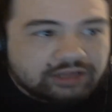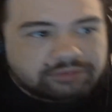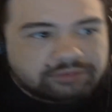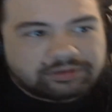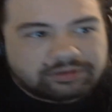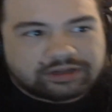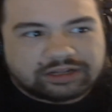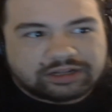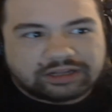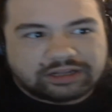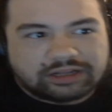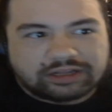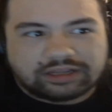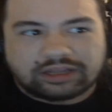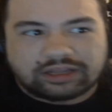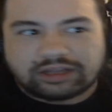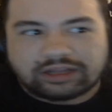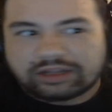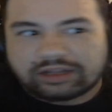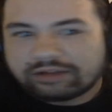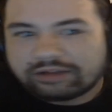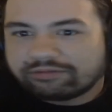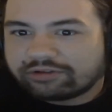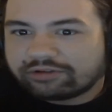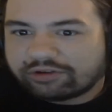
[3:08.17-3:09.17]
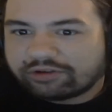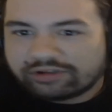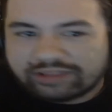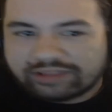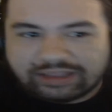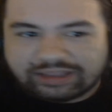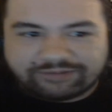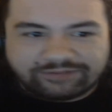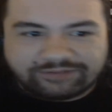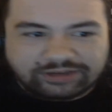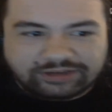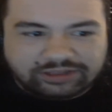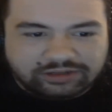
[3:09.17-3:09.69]
But I uh, recorded
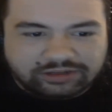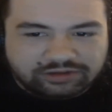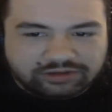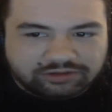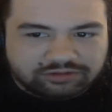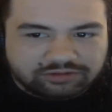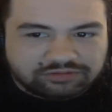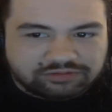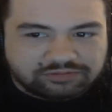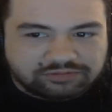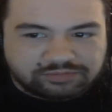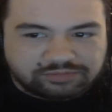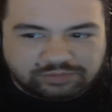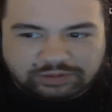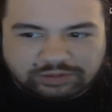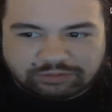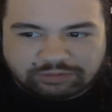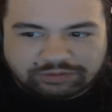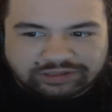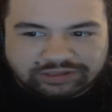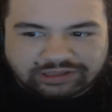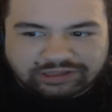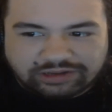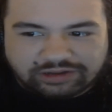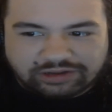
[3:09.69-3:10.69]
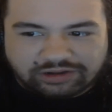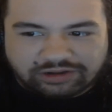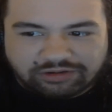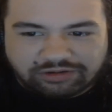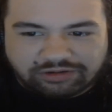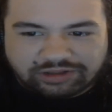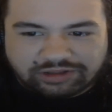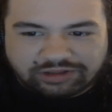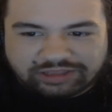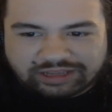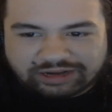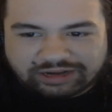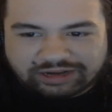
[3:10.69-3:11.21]
that video a week ago,
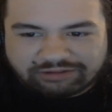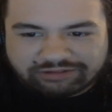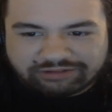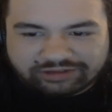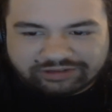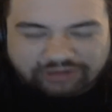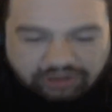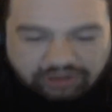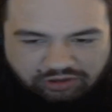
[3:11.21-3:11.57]
and then I was like,